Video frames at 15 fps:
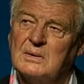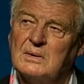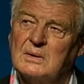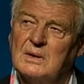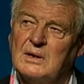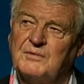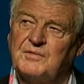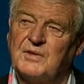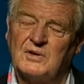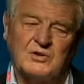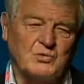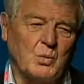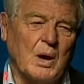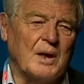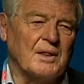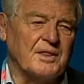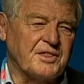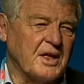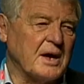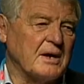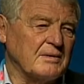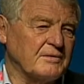If there is one
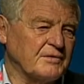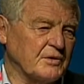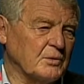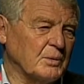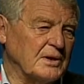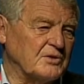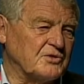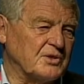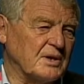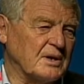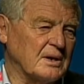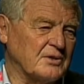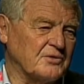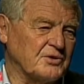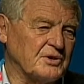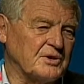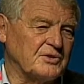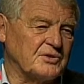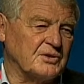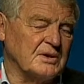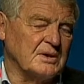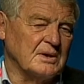thing for which the countries